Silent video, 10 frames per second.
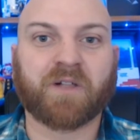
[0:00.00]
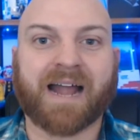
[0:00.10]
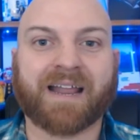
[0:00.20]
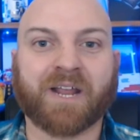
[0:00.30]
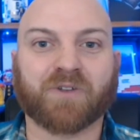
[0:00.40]

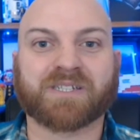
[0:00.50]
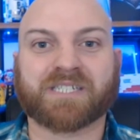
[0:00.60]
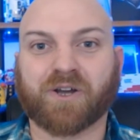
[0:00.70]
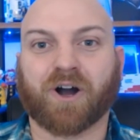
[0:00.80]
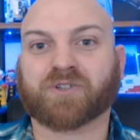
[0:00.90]
lining here, the
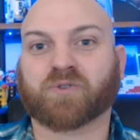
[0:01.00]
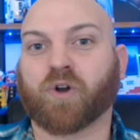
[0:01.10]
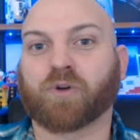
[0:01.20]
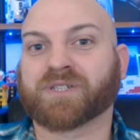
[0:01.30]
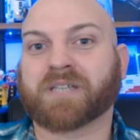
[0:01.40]
Seahawks were
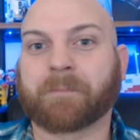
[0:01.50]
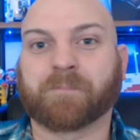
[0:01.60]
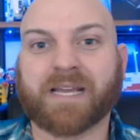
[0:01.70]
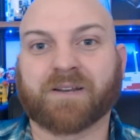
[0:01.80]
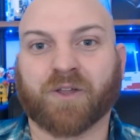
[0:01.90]
almost
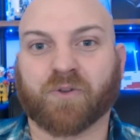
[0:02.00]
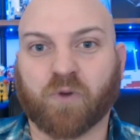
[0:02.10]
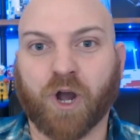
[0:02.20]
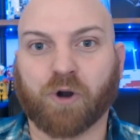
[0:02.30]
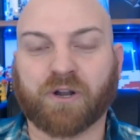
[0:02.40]
unbeaten on the
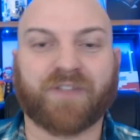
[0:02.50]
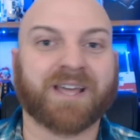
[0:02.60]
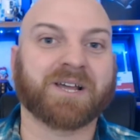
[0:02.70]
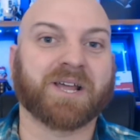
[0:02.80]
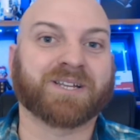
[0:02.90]
road. If they
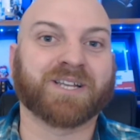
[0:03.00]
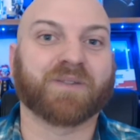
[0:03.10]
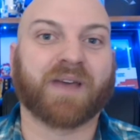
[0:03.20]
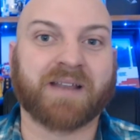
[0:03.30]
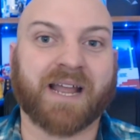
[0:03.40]
can continue
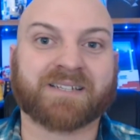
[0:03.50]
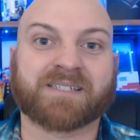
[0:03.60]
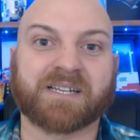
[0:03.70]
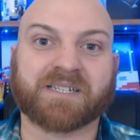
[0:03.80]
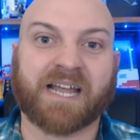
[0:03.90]
that next
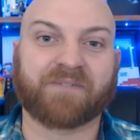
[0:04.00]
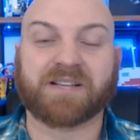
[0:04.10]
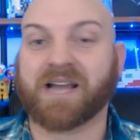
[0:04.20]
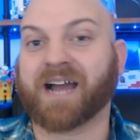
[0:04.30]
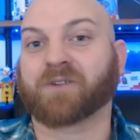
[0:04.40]
season,
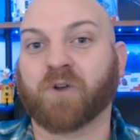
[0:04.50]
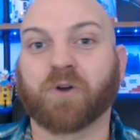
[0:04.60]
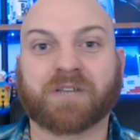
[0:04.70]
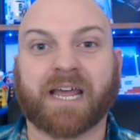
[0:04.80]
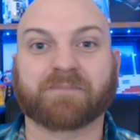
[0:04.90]
having 9
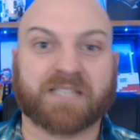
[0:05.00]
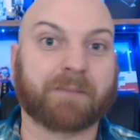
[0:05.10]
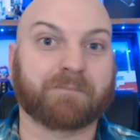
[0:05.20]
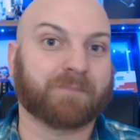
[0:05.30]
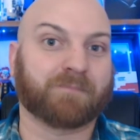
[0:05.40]
road games,
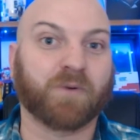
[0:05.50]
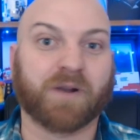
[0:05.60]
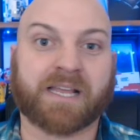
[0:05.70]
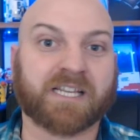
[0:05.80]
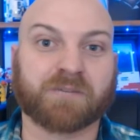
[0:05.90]
that might be
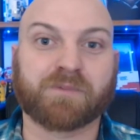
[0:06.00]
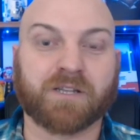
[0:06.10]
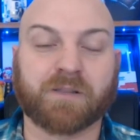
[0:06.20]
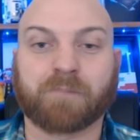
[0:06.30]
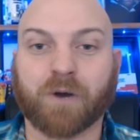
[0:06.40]
what gets them into
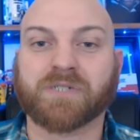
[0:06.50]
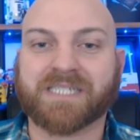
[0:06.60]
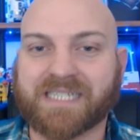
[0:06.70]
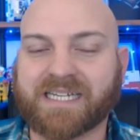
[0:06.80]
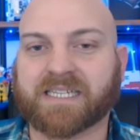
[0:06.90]
the
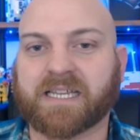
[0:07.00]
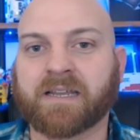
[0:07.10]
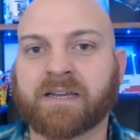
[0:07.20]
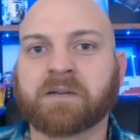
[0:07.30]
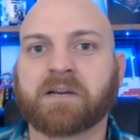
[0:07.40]
postseason,
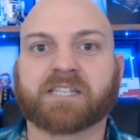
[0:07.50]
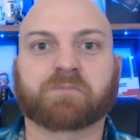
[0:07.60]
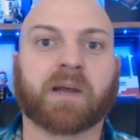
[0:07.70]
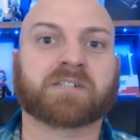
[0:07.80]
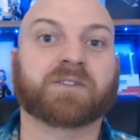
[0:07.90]

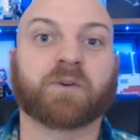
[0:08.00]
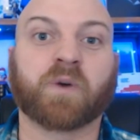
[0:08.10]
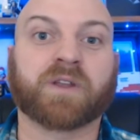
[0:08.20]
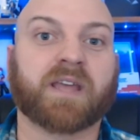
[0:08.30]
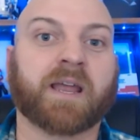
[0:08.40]
especially
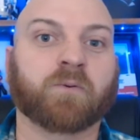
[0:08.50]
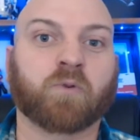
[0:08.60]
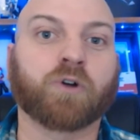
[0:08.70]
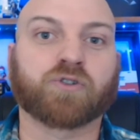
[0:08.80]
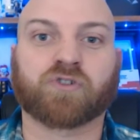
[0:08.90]
with a
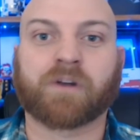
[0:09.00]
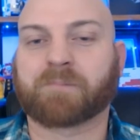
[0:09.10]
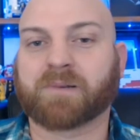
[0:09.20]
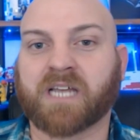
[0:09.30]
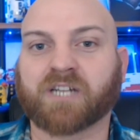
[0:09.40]
road trip
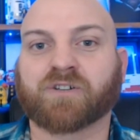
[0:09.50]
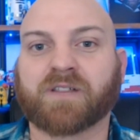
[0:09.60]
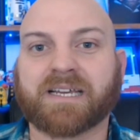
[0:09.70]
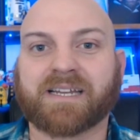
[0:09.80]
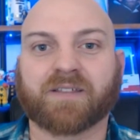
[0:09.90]

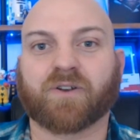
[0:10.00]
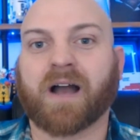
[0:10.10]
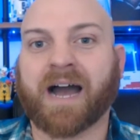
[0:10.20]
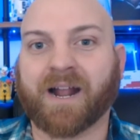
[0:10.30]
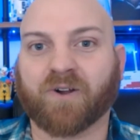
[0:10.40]
potentially in either
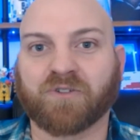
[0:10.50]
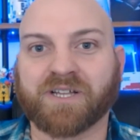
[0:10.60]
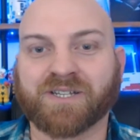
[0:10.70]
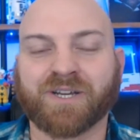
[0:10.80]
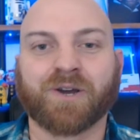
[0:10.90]

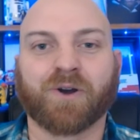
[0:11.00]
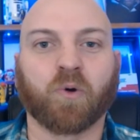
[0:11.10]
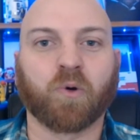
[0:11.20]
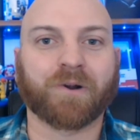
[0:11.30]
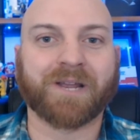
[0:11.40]
Ireland
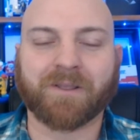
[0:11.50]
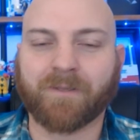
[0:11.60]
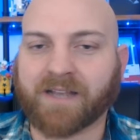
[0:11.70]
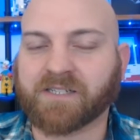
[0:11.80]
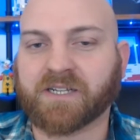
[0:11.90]
or in
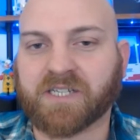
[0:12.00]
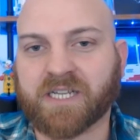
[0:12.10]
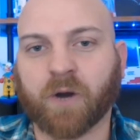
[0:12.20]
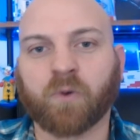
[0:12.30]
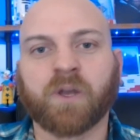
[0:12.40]
London.
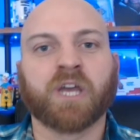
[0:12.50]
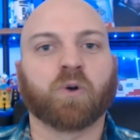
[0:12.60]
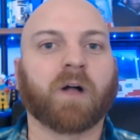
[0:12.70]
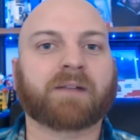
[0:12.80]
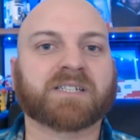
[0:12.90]
So
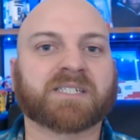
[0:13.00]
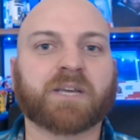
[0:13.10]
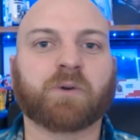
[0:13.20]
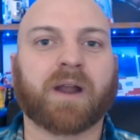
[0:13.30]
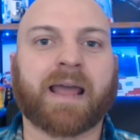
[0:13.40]
we'll have to
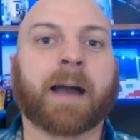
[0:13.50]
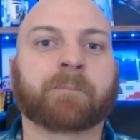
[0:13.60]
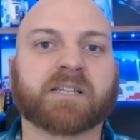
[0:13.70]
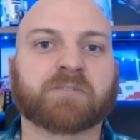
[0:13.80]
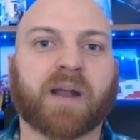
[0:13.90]
see what
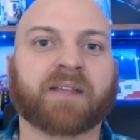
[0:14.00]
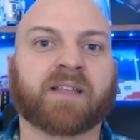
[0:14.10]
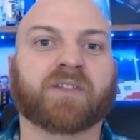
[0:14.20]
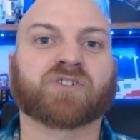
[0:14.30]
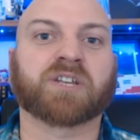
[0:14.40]
happens. But I
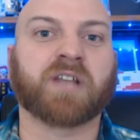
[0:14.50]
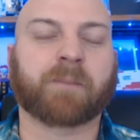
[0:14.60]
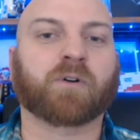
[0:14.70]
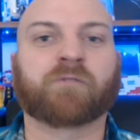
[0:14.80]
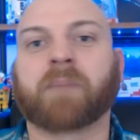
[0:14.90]
think there's a
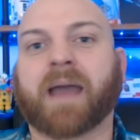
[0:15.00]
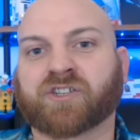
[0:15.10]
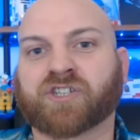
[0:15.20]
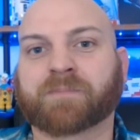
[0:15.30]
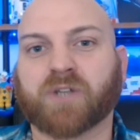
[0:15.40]
number of
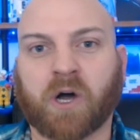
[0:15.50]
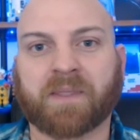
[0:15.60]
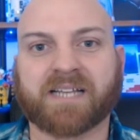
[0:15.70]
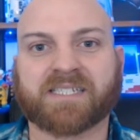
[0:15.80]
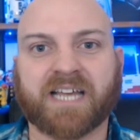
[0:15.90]
matchups on
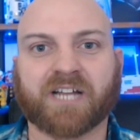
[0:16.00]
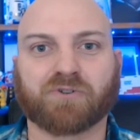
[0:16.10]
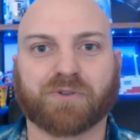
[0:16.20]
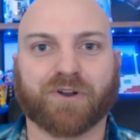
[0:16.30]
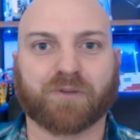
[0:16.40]
that
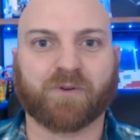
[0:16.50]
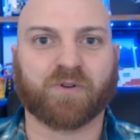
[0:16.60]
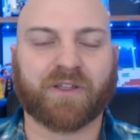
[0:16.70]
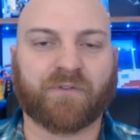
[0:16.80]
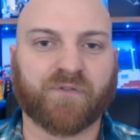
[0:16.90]
schedule that are going to be
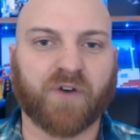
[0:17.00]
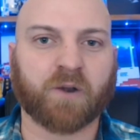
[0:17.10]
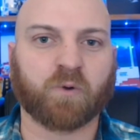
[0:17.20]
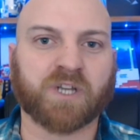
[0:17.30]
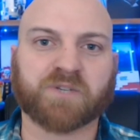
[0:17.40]
really
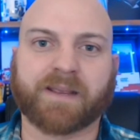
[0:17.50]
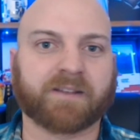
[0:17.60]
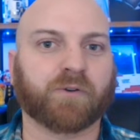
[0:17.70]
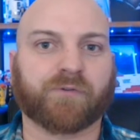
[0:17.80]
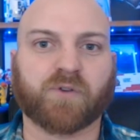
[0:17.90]
fun once we
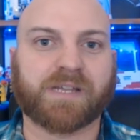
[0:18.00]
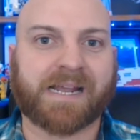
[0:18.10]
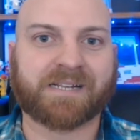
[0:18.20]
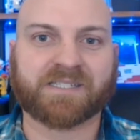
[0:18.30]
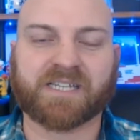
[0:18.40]
get through free
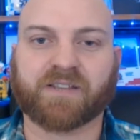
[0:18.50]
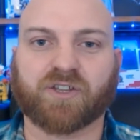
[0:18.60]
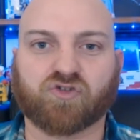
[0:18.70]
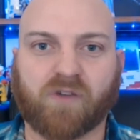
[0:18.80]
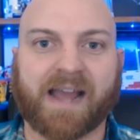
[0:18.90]
agency and the
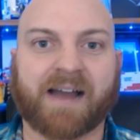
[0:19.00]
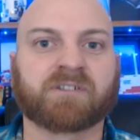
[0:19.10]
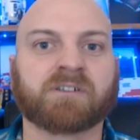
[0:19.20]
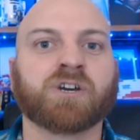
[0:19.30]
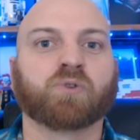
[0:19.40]

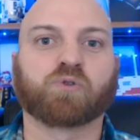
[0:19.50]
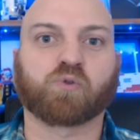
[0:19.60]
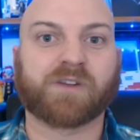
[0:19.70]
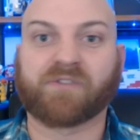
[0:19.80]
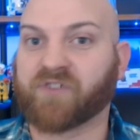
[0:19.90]
draft. We'll
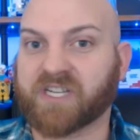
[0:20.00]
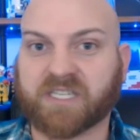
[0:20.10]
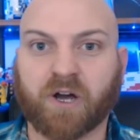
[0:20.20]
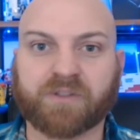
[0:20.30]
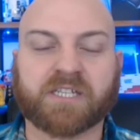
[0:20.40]
revisit
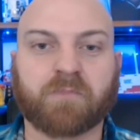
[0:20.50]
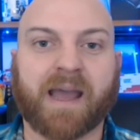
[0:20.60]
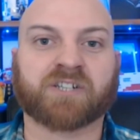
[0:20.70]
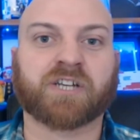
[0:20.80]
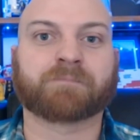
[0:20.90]
all these
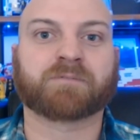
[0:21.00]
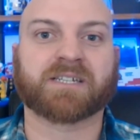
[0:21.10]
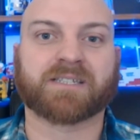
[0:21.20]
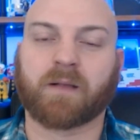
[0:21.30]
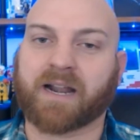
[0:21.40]
matchups
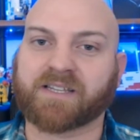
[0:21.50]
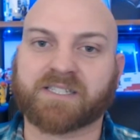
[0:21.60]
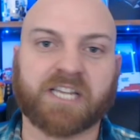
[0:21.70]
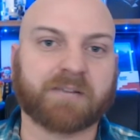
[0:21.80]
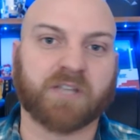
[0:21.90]
because a lot of these
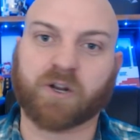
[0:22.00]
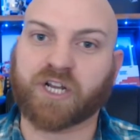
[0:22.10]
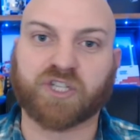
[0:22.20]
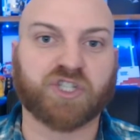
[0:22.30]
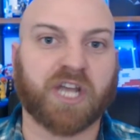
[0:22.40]
teams, they're going
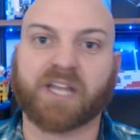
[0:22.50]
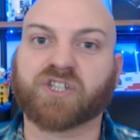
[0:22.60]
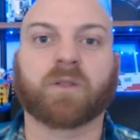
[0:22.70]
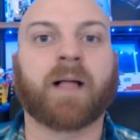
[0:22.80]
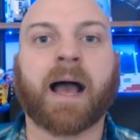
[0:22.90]
to change
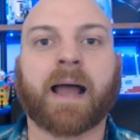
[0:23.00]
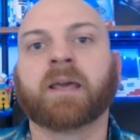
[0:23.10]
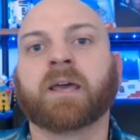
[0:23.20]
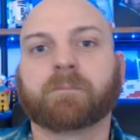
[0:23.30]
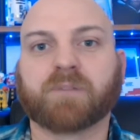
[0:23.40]
a lot
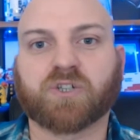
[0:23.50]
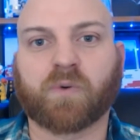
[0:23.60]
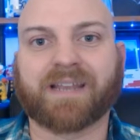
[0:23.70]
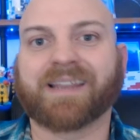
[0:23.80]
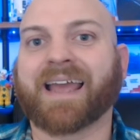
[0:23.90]

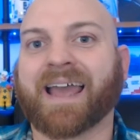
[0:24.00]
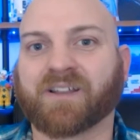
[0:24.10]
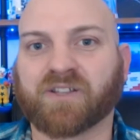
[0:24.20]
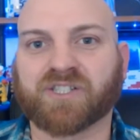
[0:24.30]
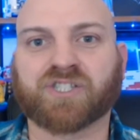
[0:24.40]
between the end
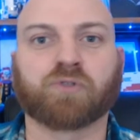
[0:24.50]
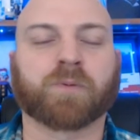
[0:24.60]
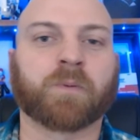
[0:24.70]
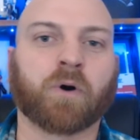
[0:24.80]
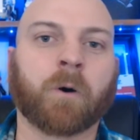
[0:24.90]
of the Super
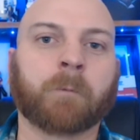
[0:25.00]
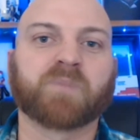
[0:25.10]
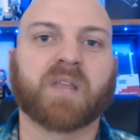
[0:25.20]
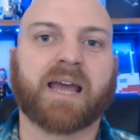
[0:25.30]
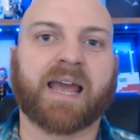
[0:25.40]
Bowl
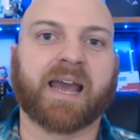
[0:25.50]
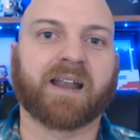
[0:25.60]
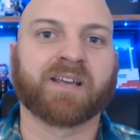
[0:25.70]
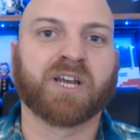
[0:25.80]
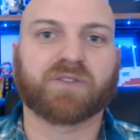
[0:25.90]

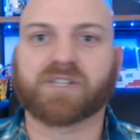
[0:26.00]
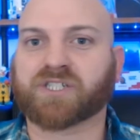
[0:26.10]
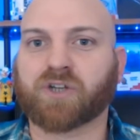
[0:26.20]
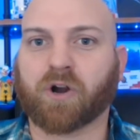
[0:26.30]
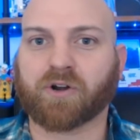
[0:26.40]
and the
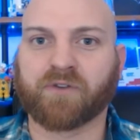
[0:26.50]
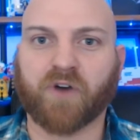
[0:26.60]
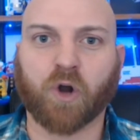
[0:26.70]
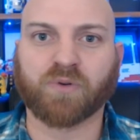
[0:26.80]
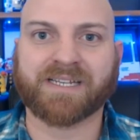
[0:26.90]
start of
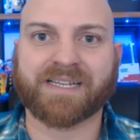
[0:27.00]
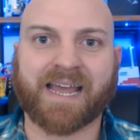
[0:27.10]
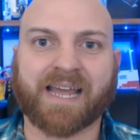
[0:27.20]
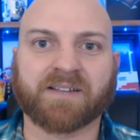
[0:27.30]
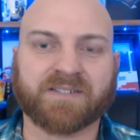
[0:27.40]

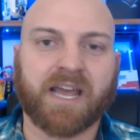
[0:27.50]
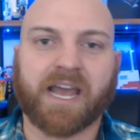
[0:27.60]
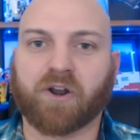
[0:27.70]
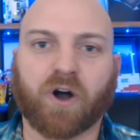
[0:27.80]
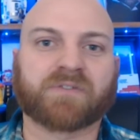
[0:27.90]
OTAs
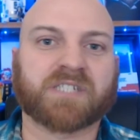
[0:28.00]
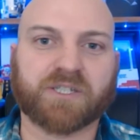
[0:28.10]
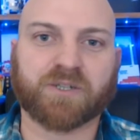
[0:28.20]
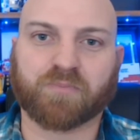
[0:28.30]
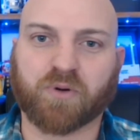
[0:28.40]
and
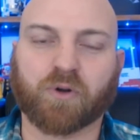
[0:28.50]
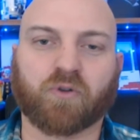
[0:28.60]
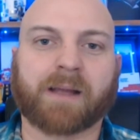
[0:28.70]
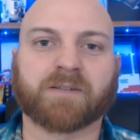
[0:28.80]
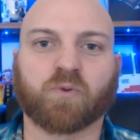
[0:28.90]
offseason
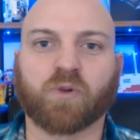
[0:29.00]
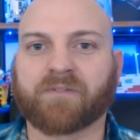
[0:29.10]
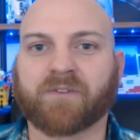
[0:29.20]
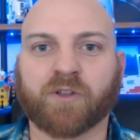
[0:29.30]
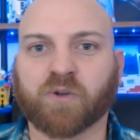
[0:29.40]
programs. We'll
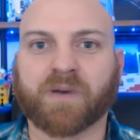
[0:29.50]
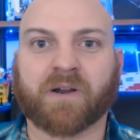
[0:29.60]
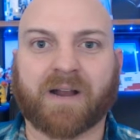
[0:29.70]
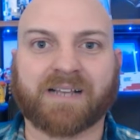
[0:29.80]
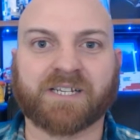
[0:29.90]
have a little
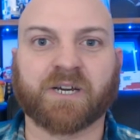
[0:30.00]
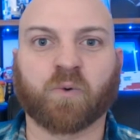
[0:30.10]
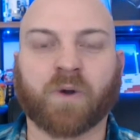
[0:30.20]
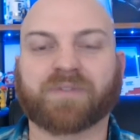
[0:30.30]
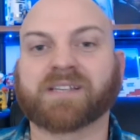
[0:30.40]
better idea of
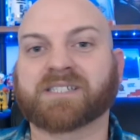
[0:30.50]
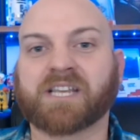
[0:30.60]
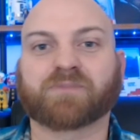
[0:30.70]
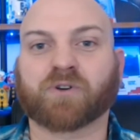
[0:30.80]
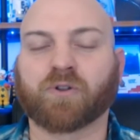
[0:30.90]
what these
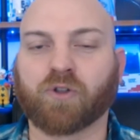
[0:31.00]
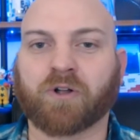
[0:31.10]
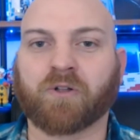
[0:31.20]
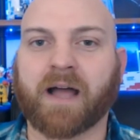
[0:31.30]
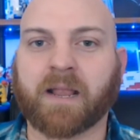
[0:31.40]
teams are going to
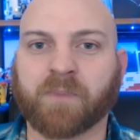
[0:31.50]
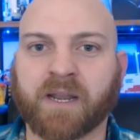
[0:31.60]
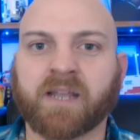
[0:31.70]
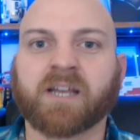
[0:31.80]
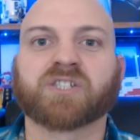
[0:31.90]
look like. But
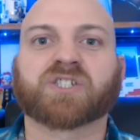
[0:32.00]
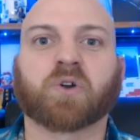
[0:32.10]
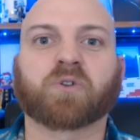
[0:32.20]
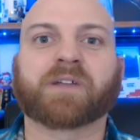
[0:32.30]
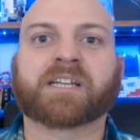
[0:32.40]

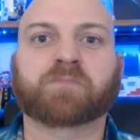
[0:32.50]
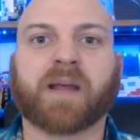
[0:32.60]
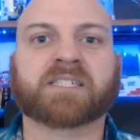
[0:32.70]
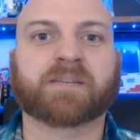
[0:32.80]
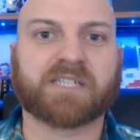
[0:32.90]
certainly
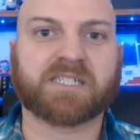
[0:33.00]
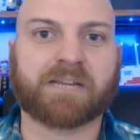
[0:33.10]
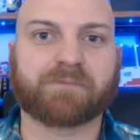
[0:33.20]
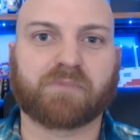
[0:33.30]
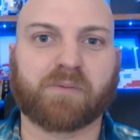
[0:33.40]
expect some of these
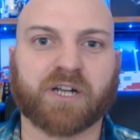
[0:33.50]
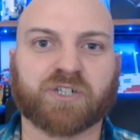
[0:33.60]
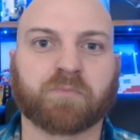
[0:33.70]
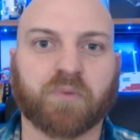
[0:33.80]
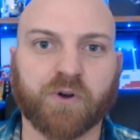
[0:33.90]
teams to be much
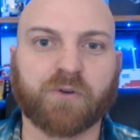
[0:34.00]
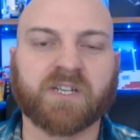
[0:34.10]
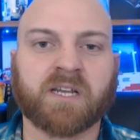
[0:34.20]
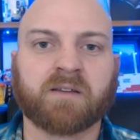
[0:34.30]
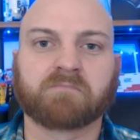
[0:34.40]
improved.
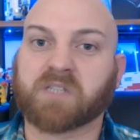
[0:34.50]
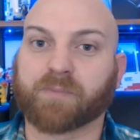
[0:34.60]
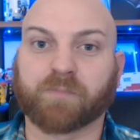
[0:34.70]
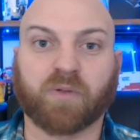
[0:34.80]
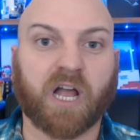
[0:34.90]
Some of
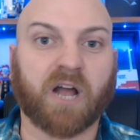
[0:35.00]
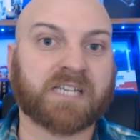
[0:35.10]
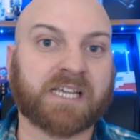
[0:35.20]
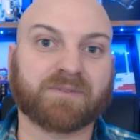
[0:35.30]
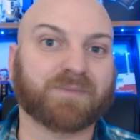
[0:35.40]
the playoff
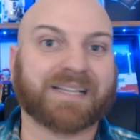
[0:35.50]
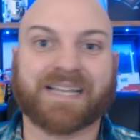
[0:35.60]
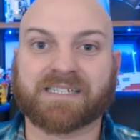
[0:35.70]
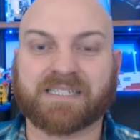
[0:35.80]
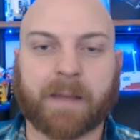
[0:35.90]
teams might
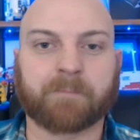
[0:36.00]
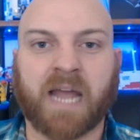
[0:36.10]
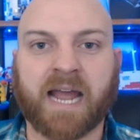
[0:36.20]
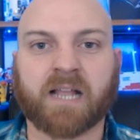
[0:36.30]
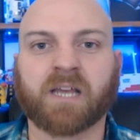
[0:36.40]
take a step
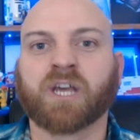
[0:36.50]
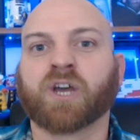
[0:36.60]
back.